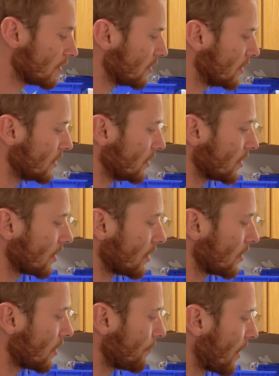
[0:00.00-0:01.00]
the
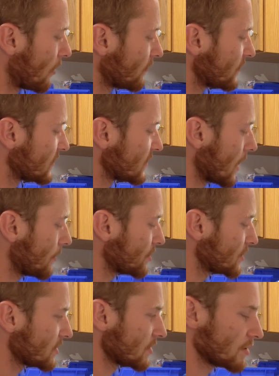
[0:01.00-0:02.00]
amount of
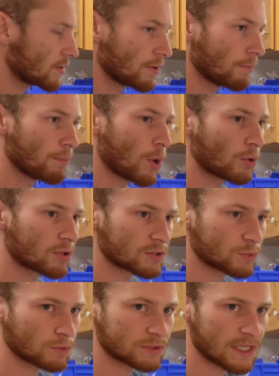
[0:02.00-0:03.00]
steps the
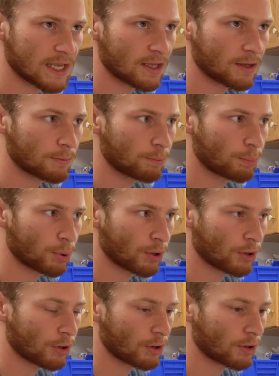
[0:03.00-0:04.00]
motors will take
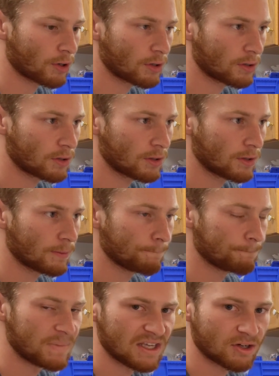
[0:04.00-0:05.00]
per
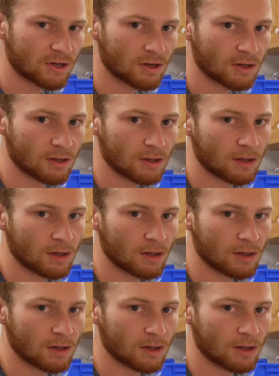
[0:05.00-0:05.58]
meter